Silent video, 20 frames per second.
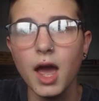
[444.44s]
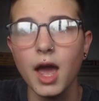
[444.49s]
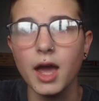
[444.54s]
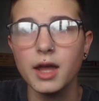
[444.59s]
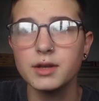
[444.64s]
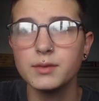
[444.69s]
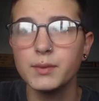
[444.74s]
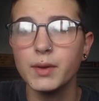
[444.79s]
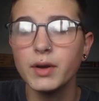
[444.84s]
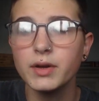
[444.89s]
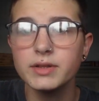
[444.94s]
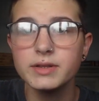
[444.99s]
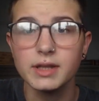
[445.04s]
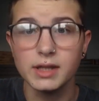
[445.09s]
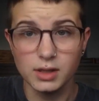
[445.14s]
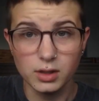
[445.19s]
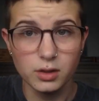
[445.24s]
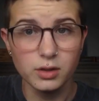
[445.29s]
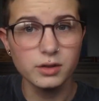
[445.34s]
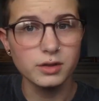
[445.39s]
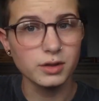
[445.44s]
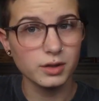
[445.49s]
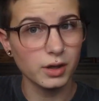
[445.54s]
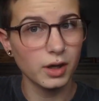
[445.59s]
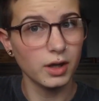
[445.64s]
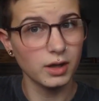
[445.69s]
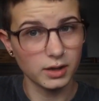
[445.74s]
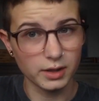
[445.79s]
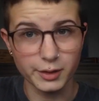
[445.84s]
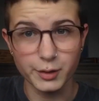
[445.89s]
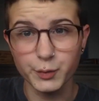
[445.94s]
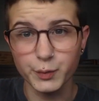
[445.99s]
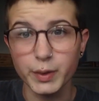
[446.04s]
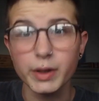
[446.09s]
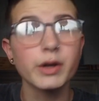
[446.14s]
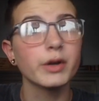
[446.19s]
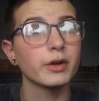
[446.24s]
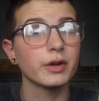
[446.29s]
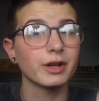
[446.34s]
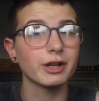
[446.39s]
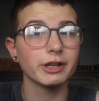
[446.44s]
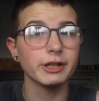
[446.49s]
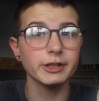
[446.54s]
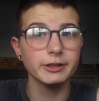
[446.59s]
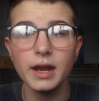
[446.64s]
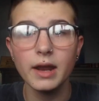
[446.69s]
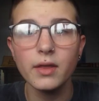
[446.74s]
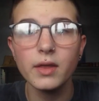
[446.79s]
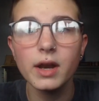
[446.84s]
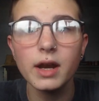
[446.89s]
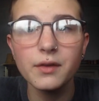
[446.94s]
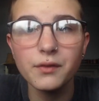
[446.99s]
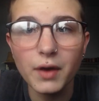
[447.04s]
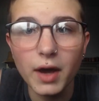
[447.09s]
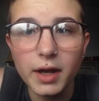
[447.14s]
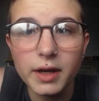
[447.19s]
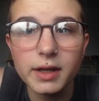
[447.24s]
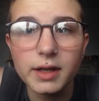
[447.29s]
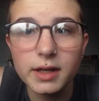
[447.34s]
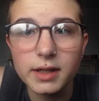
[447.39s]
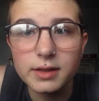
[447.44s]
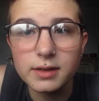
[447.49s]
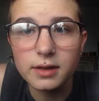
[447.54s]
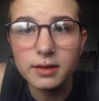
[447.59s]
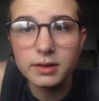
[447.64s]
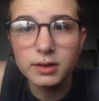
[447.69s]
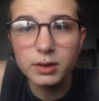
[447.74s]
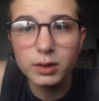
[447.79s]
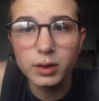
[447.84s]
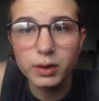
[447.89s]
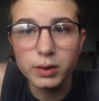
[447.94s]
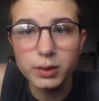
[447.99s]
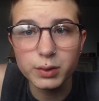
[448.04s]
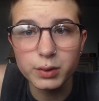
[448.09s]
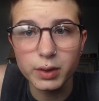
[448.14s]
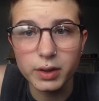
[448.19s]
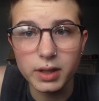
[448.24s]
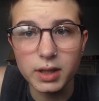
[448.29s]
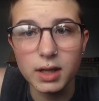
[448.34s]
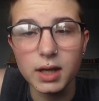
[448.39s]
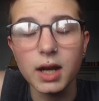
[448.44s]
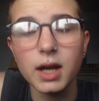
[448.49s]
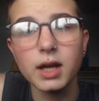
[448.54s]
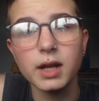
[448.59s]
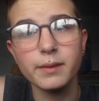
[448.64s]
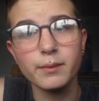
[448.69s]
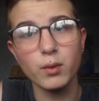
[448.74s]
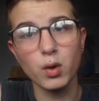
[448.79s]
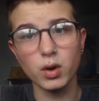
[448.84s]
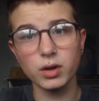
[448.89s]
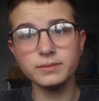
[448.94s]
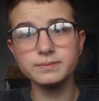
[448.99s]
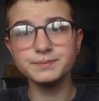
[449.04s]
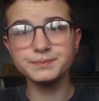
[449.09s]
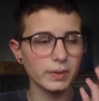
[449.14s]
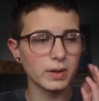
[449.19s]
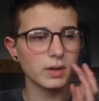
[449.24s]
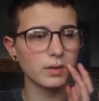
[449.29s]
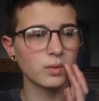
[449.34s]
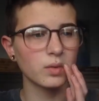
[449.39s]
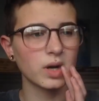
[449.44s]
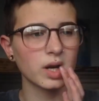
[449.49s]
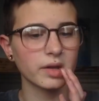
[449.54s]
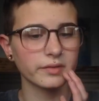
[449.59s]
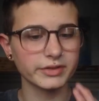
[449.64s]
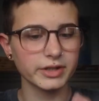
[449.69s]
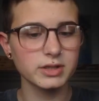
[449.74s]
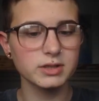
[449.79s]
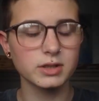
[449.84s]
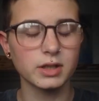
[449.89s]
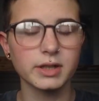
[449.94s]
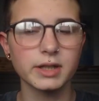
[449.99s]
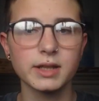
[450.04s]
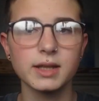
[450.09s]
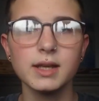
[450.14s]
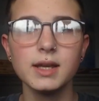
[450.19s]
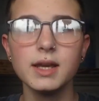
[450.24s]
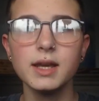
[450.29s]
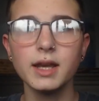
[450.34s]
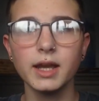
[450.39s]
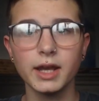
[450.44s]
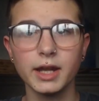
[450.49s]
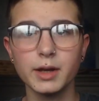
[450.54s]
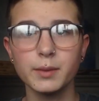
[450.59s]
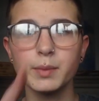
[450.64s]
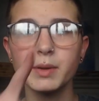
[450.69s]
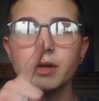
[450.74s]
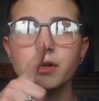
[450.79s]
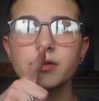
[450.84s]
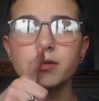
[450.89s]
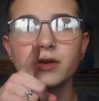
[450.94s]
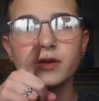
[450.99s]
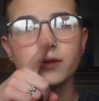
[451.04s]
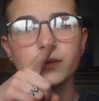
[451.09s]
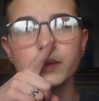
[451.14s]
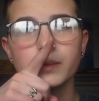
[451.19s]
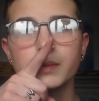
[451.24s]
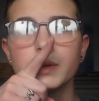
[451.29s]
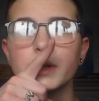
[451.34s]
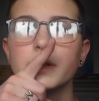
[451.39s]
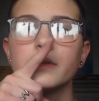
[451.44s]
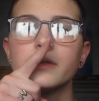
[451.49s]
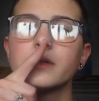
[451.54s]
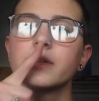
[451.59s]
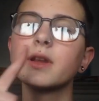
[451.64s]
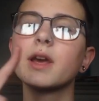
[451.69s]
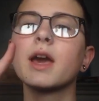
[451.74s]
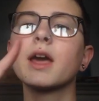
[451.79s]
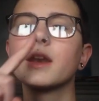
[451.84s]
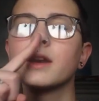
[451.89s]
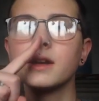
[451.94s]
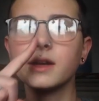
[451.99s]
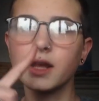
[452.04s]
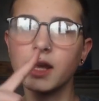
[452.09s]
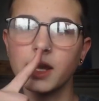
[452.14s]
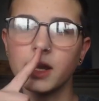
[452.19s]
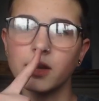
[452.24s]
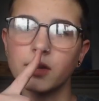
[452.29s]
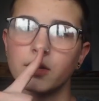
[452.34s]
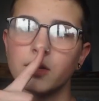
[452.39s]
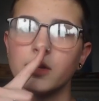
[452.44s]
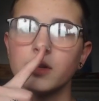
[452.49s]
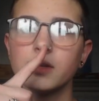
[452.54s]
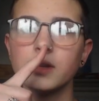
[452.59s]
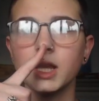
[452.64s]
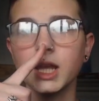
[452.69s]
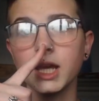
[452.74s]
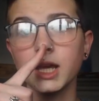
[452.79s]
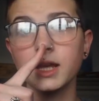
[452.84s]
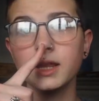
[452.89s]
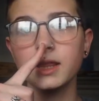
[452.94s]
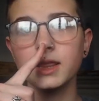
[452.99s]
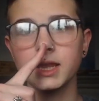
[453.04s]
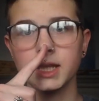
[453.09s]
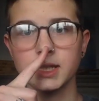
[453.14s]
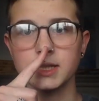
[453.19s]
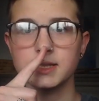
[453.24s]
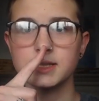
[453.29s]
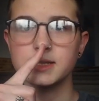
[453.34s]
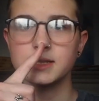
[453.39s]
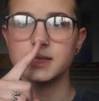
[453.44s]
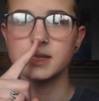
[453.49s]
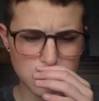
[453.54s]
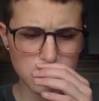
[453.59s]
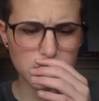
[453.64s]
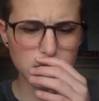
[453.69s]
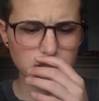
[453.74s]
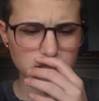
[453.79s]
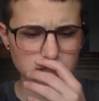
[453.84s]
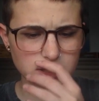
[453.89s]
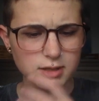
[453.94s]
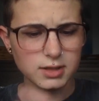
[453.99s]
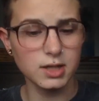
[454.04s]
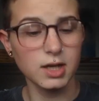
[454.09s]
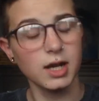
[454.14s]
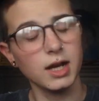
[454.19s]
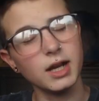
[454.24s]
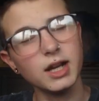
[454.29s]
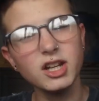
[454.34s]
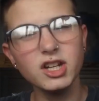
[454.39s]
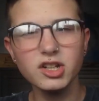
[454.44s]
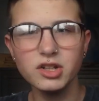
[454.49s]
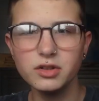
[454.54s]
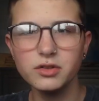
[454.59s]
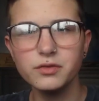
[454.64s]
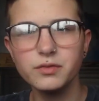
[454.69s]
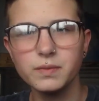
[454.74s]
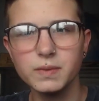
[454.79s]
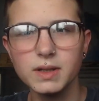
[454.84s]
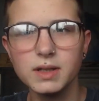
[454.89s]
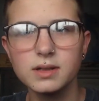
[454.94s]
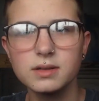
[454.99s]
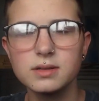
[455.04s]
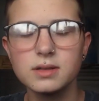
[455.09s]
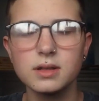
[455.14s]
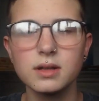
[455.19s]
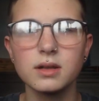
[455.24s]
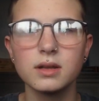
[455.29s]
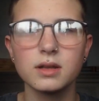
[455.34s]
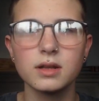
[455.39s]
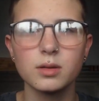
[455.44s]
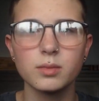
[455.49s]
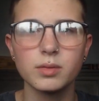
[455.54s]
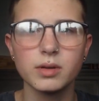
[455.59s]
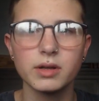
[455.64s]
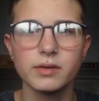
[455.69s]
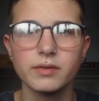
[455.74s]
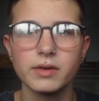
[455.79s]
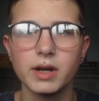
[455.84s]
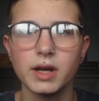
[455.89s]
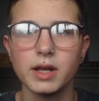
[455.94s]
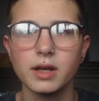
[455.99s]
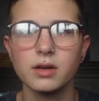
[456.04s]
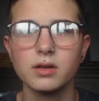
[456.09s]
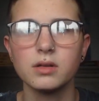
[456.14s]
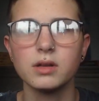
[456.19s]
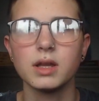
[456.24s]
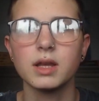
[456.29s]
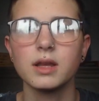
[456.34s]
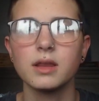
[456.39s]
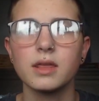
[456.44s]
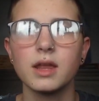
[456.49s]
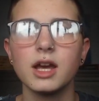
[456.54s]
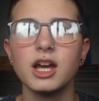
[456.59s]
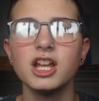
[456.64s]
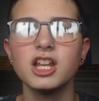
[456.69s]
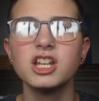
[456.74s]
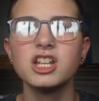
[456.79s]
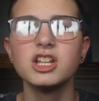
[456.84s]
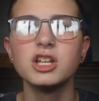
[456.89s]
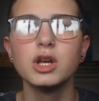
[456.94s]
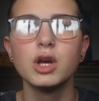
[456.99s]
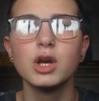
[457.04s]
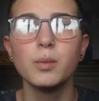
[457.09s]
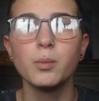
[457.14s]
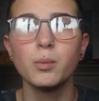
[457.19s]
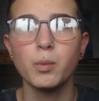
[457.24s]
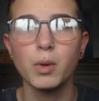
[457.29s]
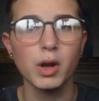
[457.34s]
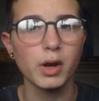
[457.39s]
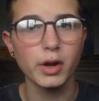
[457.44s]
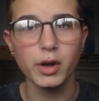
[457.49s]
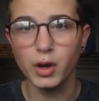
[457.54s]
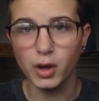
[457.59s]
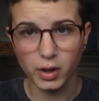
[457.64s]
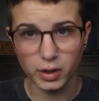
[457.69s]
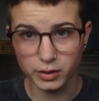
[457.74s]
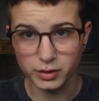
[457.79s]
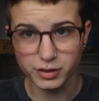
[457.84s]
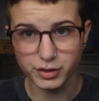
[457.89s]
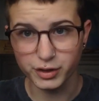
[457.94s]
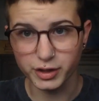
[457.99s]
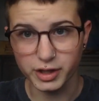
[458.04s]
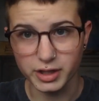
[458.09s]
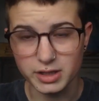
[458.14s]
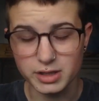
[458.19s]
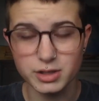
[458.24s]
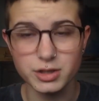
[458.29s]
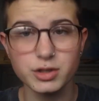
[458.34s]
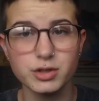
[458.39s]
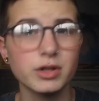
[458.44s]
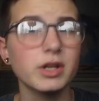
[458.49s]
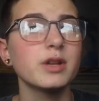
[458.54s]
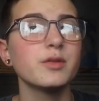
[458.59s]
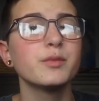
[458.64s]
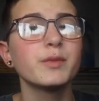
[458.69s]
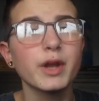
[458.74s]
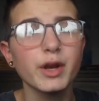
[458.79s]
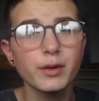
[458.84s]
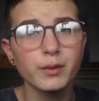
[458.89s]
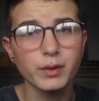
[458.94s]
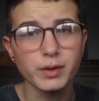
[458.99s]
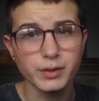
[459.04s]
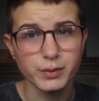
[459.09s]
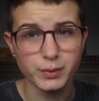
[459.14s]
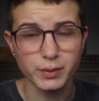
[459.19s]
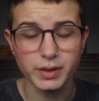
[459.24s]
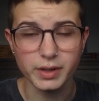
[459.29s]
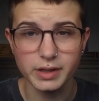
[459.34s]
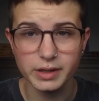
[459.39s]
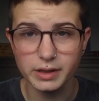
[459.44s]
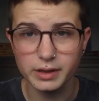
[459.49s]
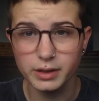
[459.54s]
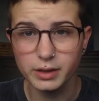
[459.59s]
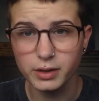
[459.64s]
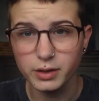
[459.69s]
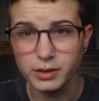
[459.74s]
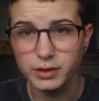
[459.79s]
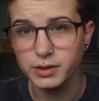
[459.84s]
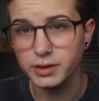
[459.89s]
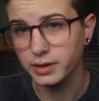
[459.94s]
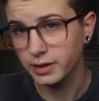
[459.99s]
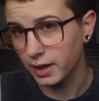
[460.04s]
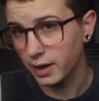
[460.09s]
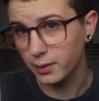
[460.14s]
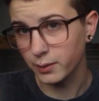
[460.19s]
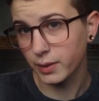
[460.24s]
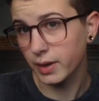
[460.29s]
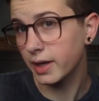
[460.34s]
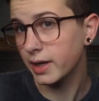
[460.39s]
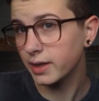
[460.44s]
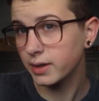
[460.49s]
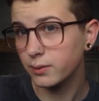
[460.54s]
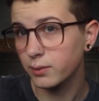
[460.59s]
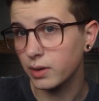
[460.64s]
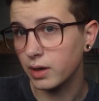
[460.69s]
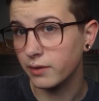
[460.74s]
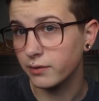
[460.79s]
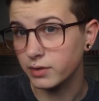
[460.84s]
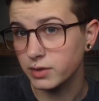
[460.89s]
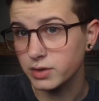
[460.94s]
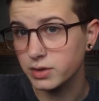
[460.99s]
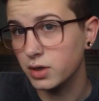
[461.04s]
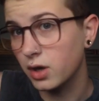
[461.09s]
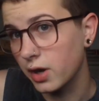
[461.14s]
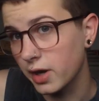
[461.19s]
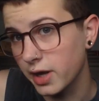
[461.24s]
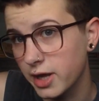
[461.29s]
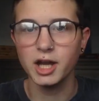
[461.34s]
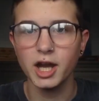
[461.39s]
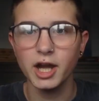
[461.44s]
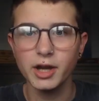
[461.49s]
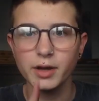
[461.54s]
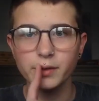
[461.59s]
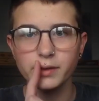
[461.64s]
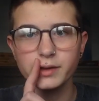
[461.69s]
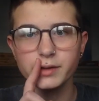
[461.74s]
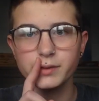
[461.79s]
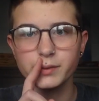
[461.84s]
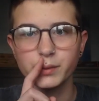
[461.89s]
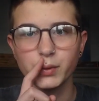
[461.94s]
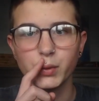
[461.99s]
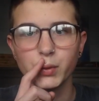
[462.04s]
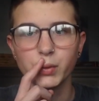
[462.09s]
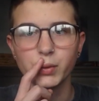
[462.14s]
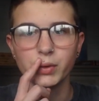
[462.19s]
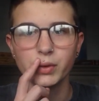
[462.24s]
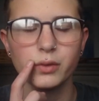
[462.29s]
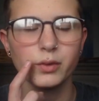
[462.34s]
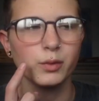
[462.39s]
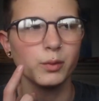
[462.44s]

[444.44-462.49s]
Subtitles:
And to be honest, it looked a little bit crooked. Now that I've had it, it doesn't look crooked anymore. But when I first got it, it appeared to have been pierced at an angle like this. It is kind of pierced at a little bit of an angle like that, but not to the extreme that it was when it looked that way when I first got it. I only swelled?